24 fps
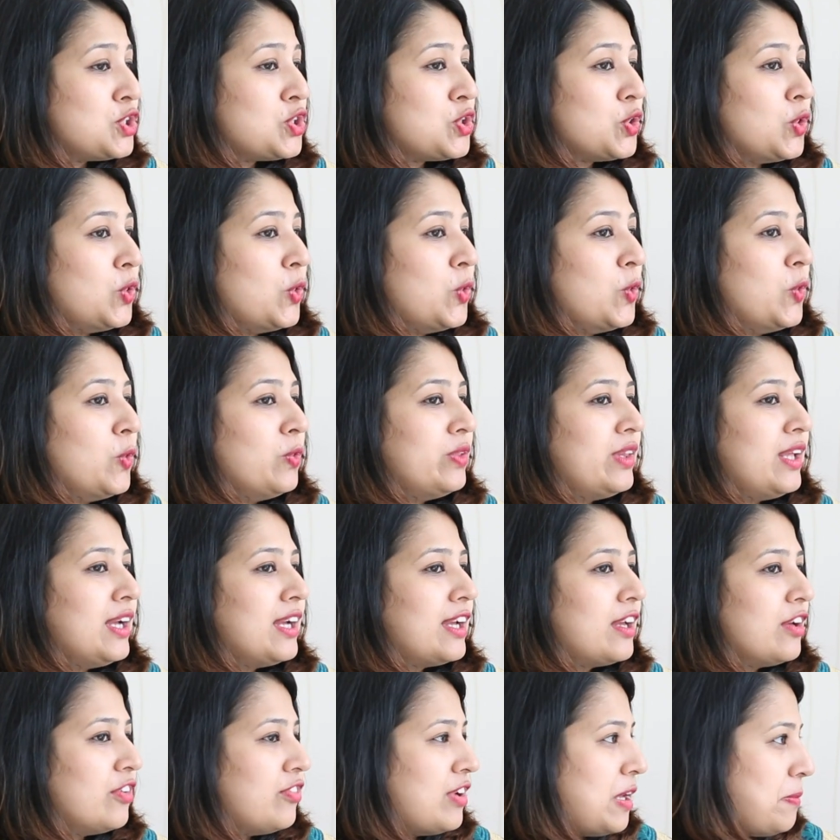So they
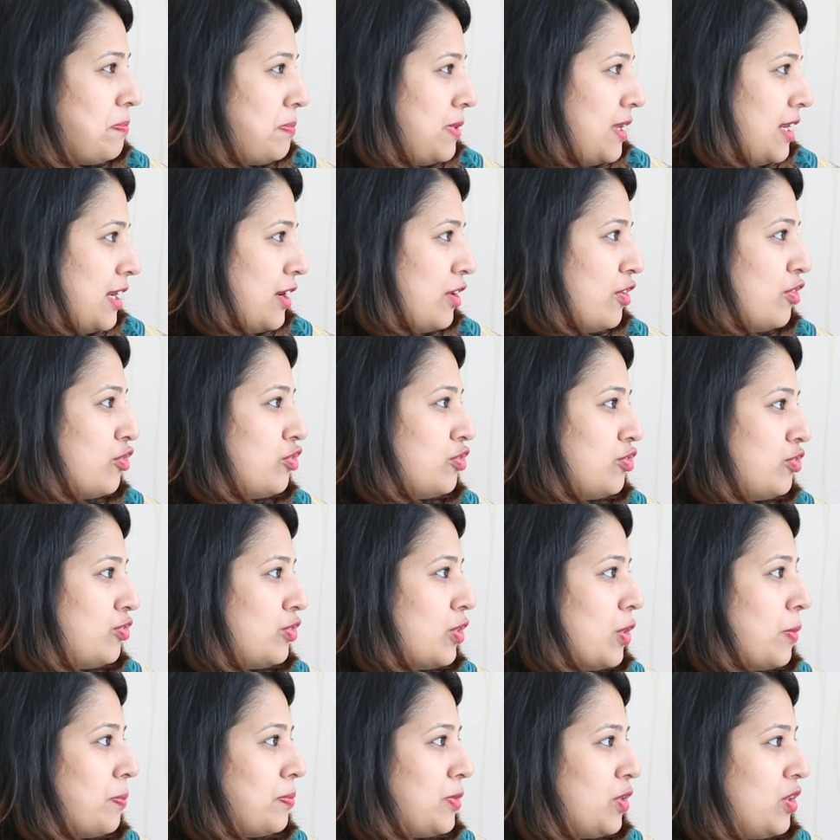give MBA
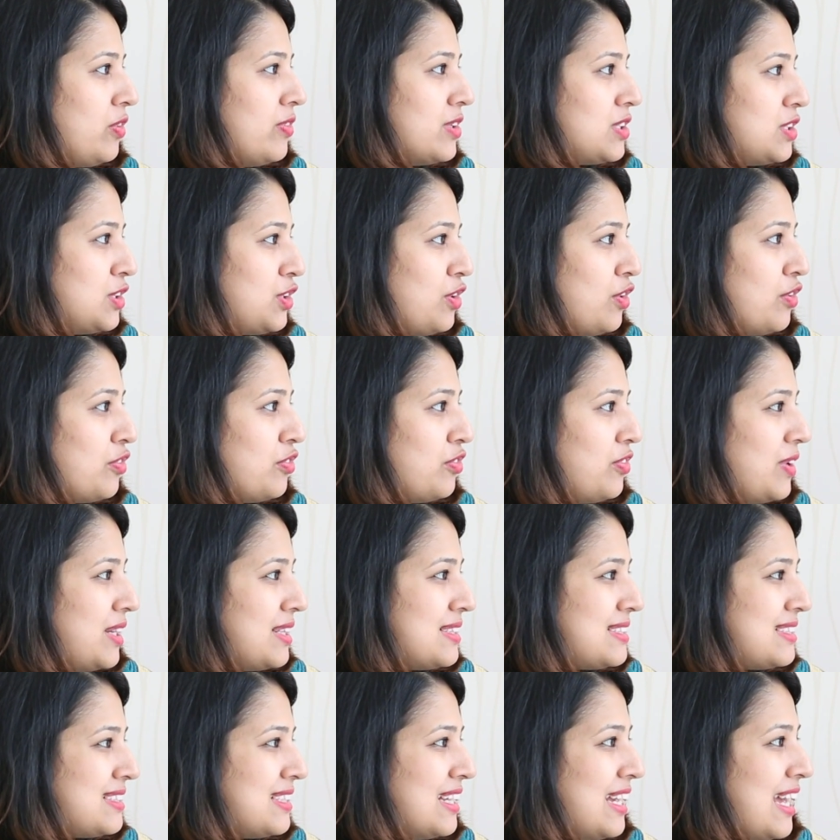from University of
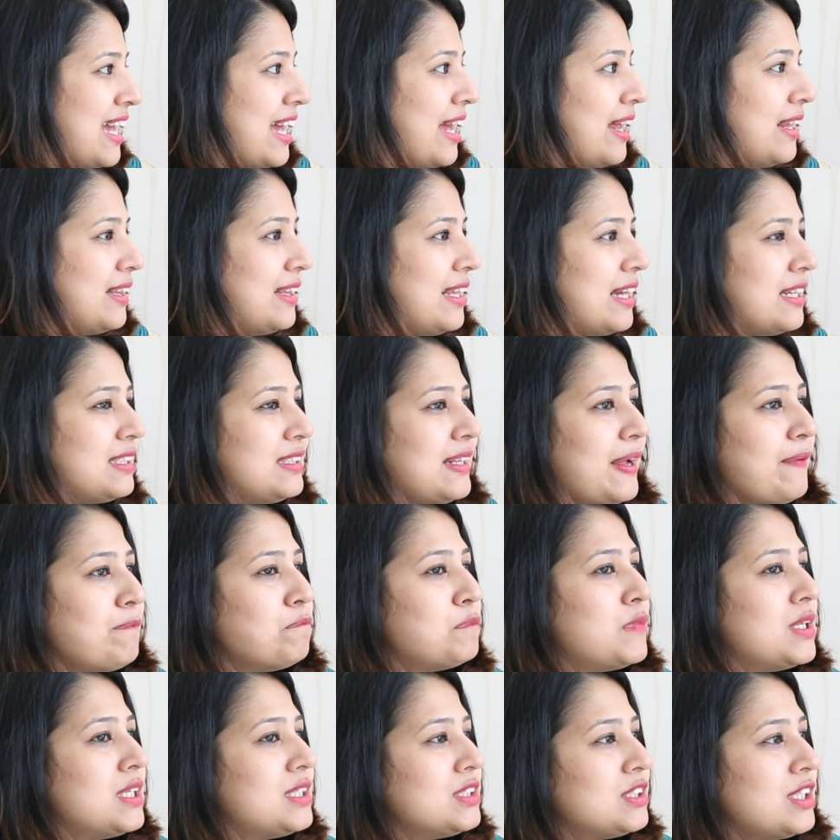Wales, and that time
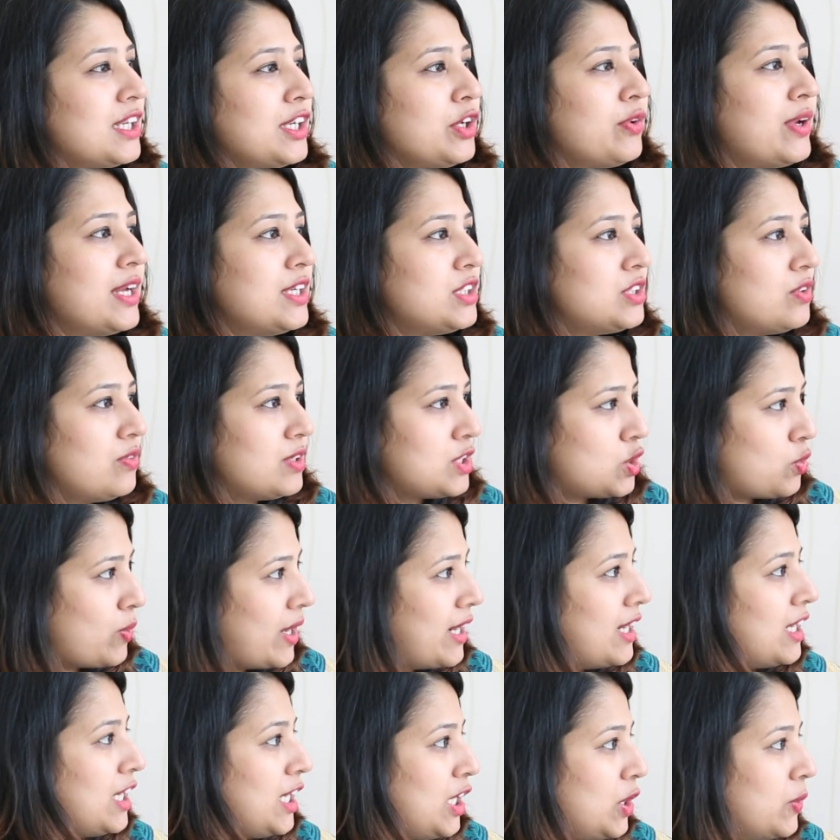British education was
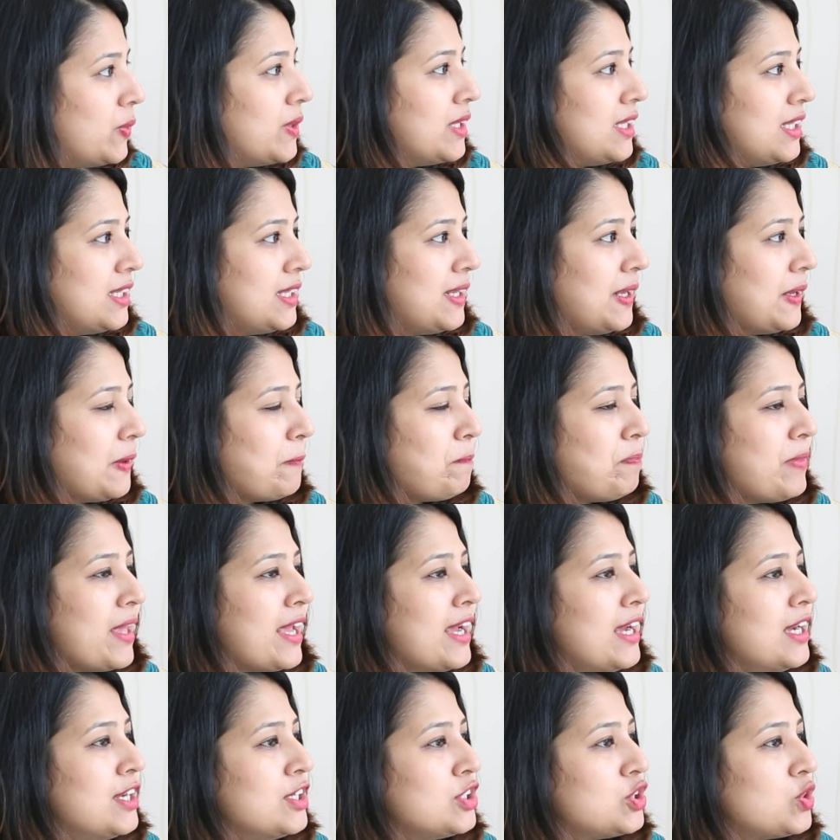quite new in India.
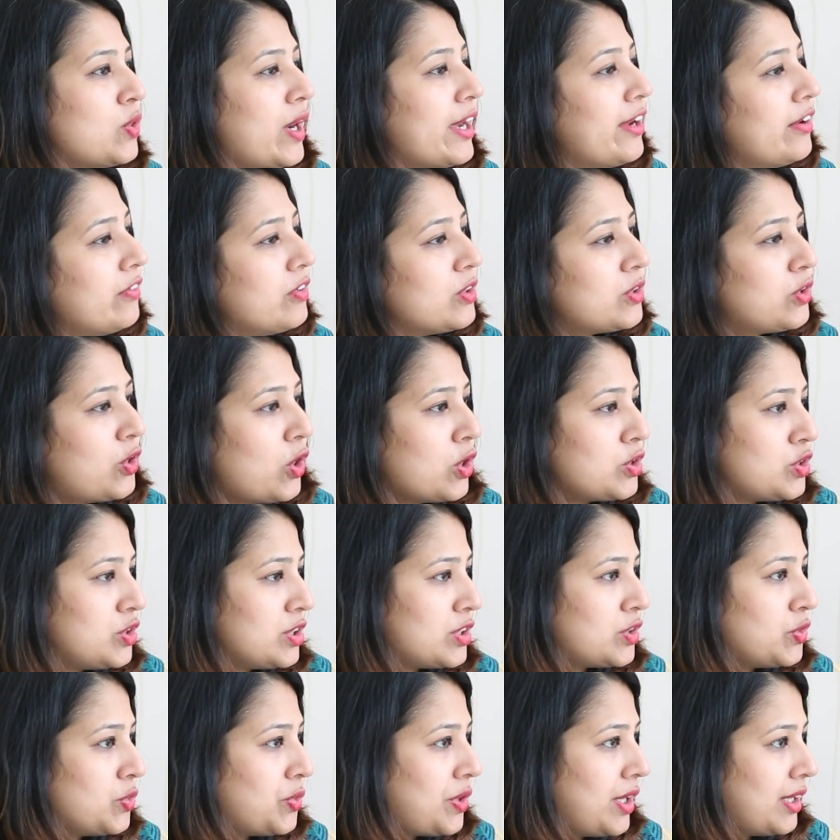So I got
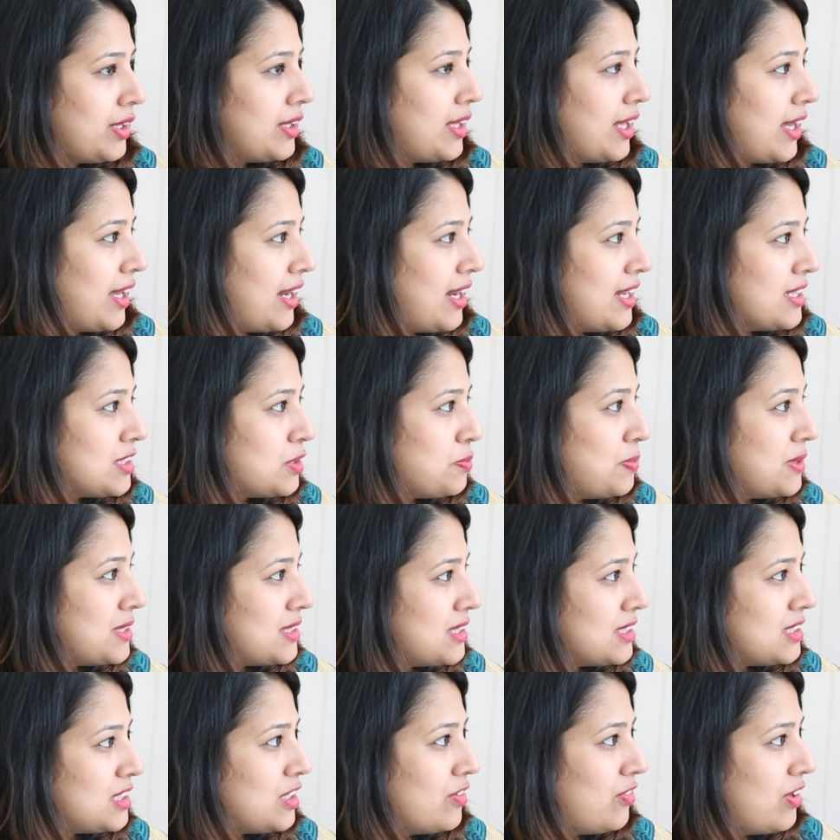recruited there as
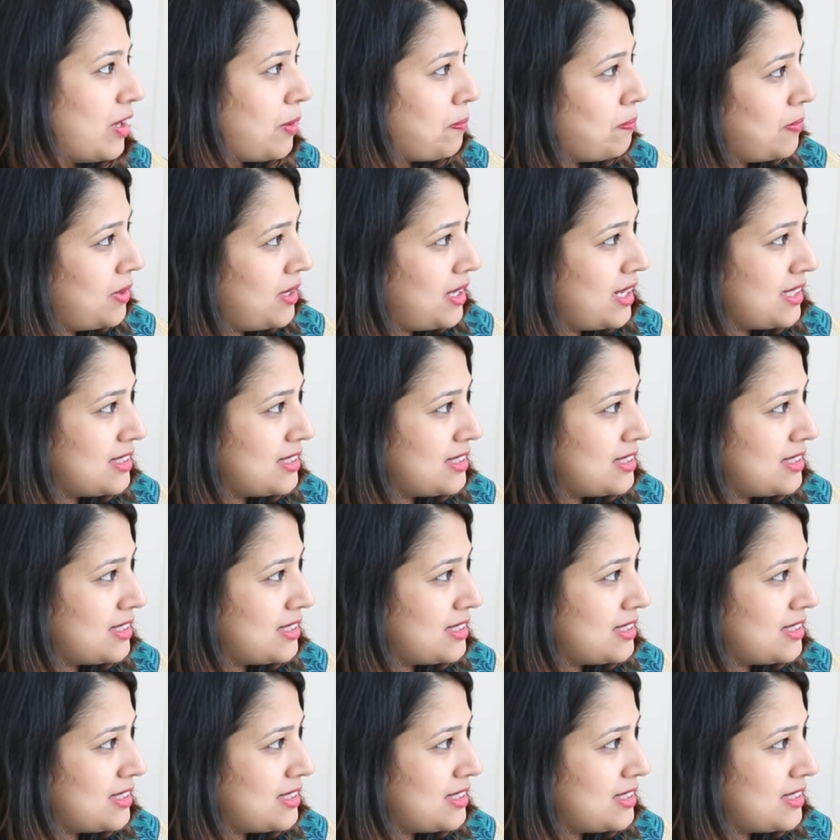business development